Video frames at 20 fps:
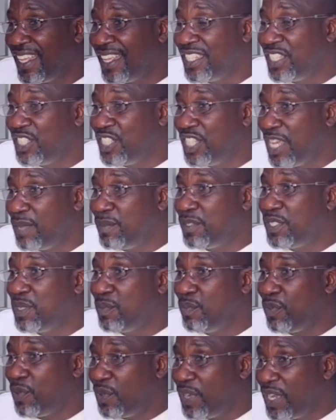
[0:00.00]
James
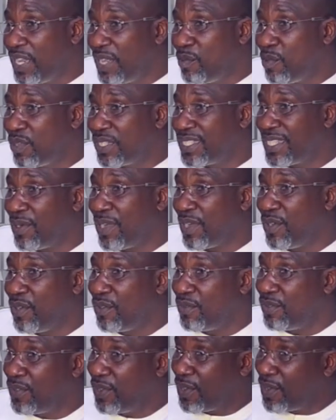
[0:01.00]
Ibori was our
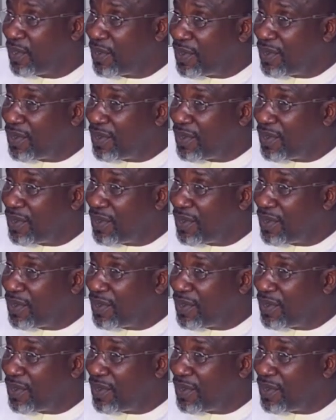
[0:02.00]
governor